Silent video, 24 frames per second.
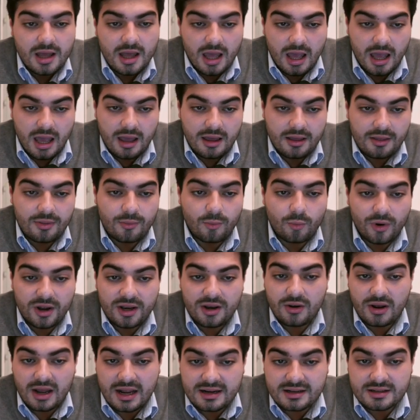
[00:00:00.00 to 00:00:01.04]
And
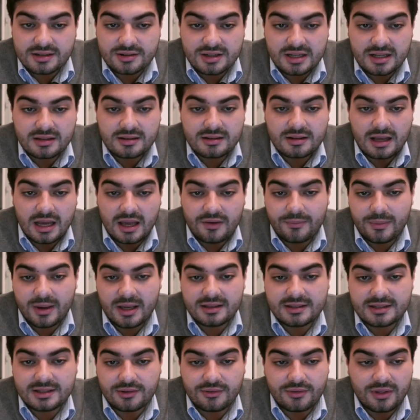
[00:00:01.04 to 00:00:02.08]
when you enter it, I've
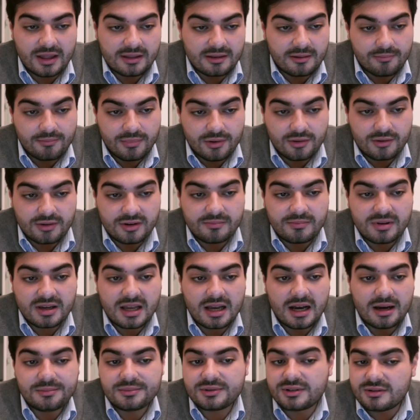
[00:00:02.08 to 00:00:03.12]
made so that the border
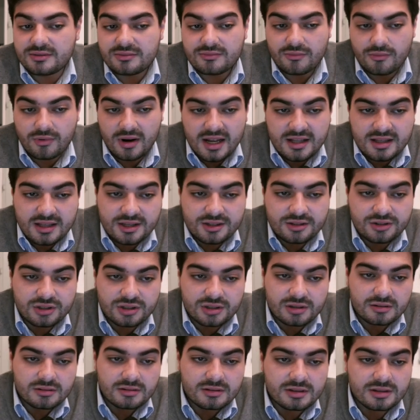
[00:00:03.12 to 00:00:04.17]
becomes
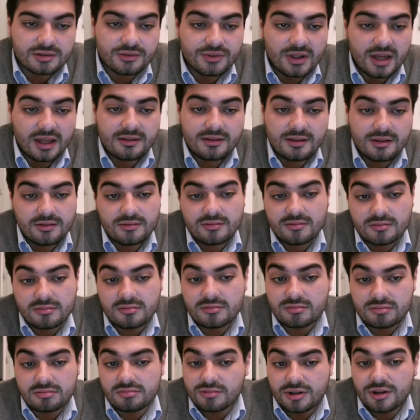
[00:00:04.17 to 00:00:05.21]
reddish so that
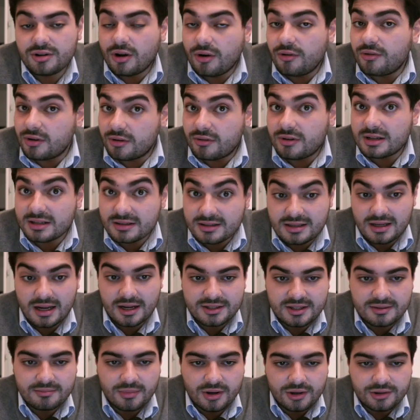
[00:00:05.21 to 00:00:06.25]
you, you know, you're in
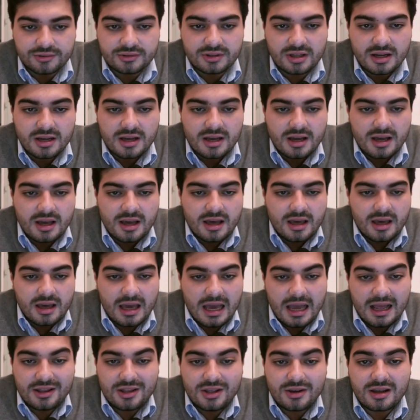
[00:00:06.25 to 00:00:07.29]
resizing mode.
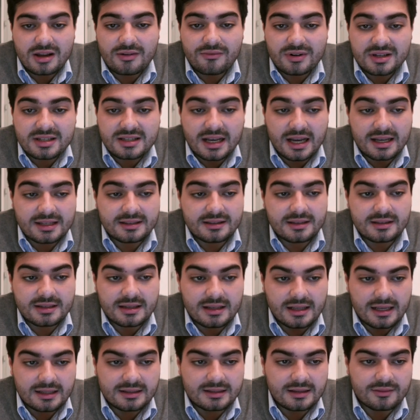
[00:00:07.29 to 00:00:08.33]
And you can resize the
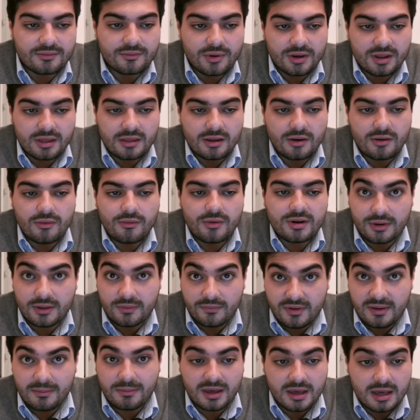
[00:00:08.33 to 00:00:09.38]
selected window
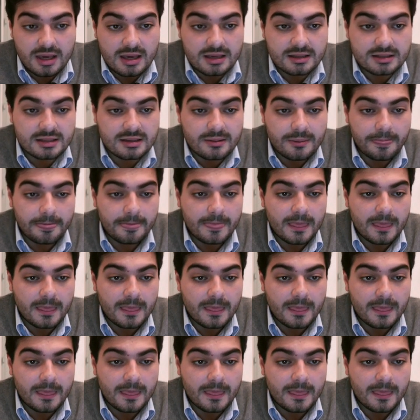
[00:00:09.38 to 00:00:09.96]
with Vim keys.